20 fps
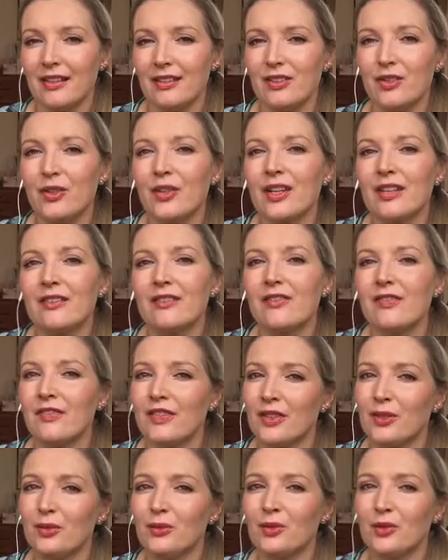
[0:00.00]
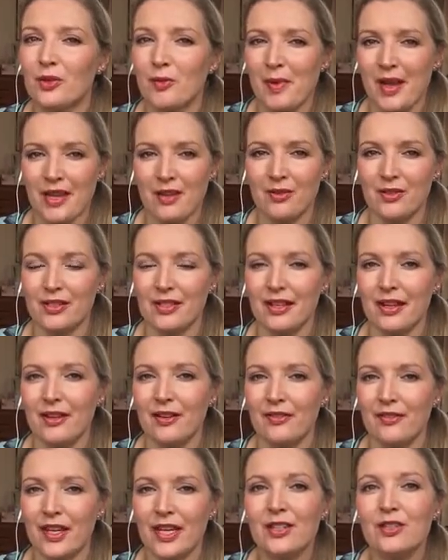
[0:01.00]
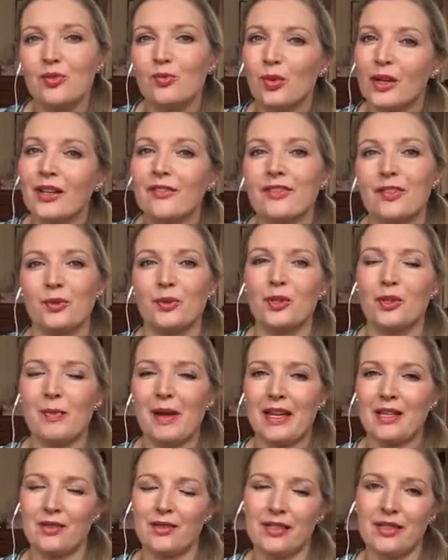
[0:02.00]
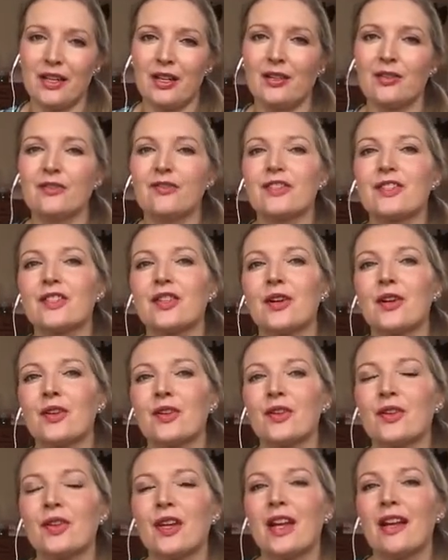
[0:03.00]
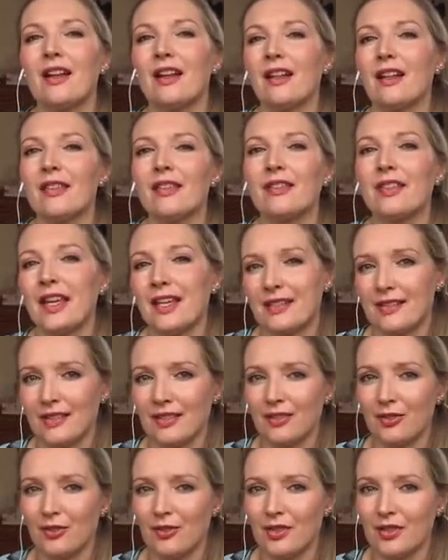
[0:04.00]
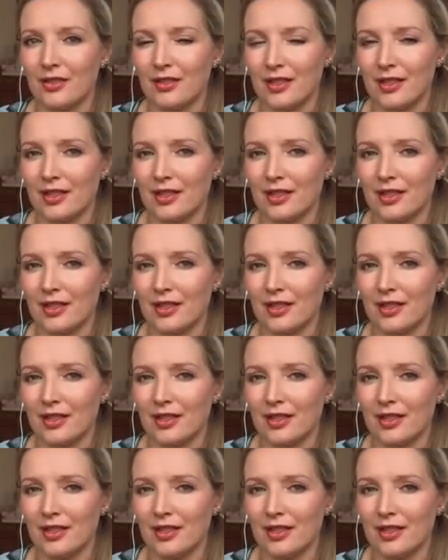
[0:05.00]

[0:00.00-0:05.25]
You can feel good about yourself, and you want to feel good about yourself, so that's a good